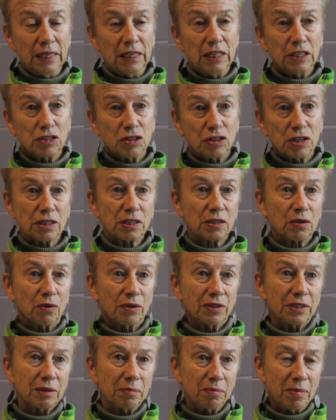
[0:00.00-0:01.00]
is just
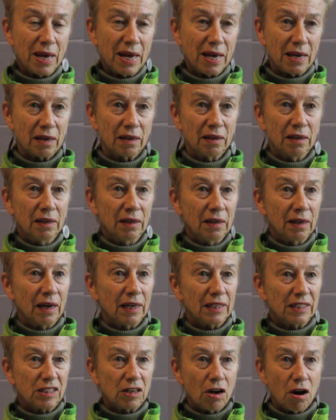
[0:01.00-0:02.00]
going to make
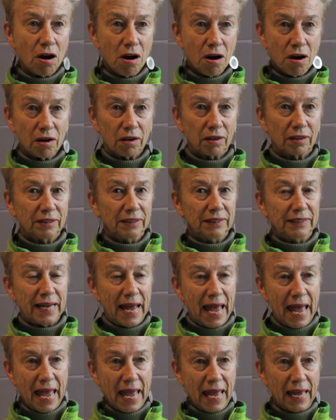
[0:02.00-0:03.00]
a dark,
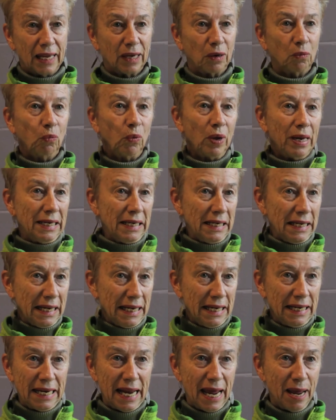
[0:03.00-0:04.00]
dank,
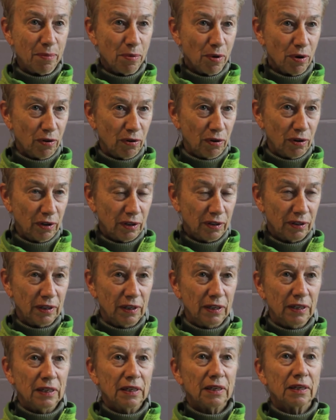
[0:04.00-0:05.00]
windy neighborhood
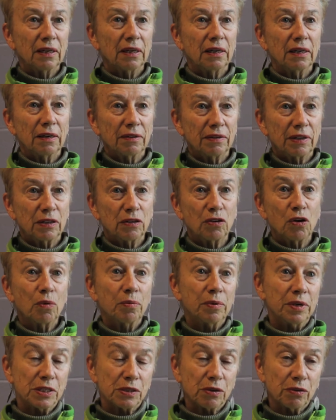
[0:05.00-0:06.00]
uh, that
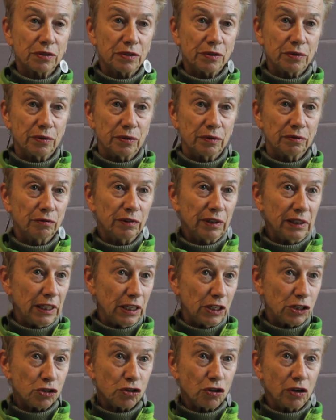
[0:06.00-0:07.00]
nobody's going to
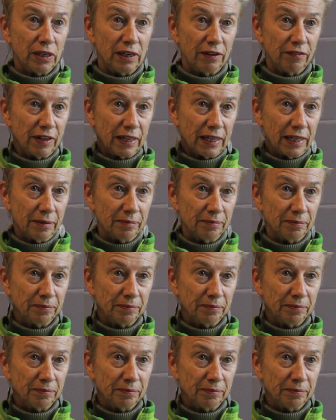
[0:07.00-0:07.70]
really enjoy living in.